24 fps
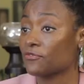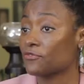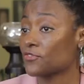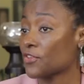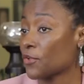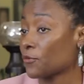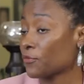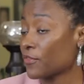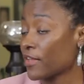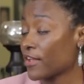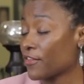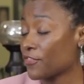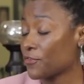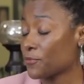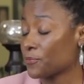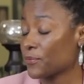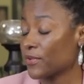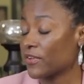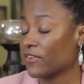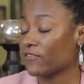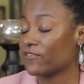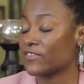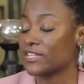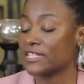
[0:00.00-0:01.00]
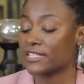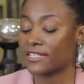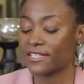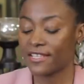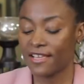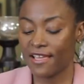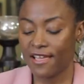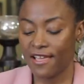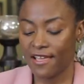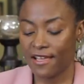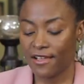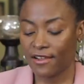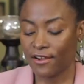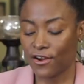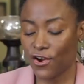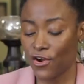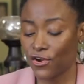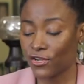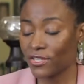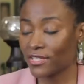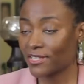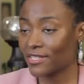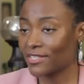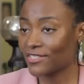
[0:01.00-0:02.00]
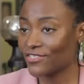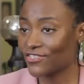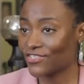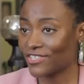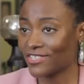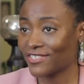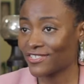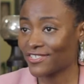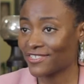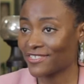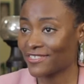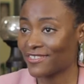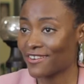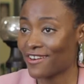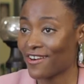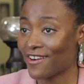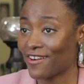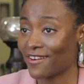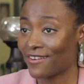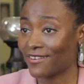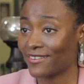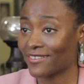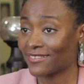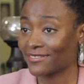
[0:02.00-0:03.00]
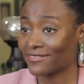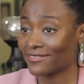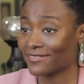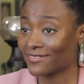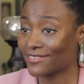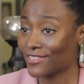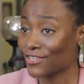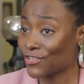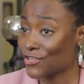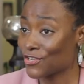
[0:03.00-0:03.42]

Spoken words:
So the other benefits, garlic and ginger are the